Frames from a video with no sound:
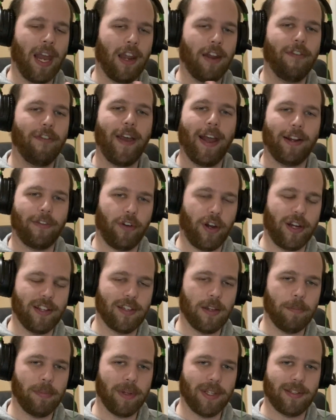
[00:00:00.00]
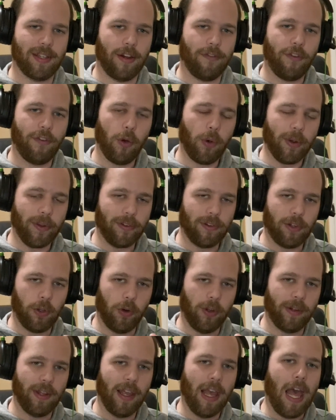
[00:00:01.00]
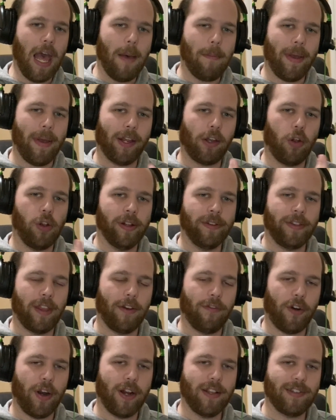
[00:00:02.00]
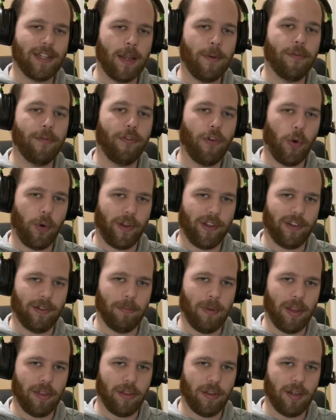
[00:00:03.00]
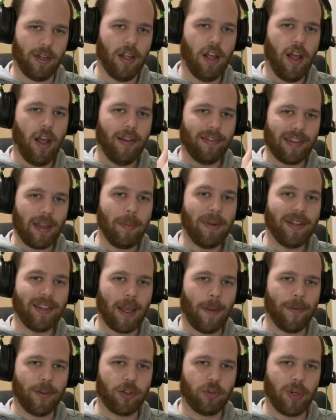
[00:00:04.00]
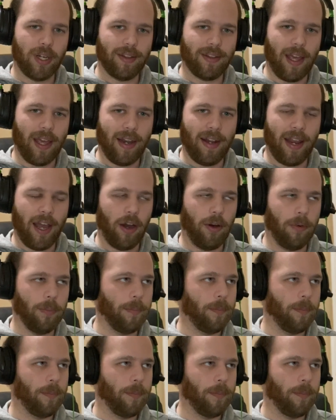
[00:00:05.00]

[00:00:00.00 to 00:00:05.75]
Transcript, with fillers: in fact very simply set focus to it by calling that very same focus method. So let me demonstrate that now.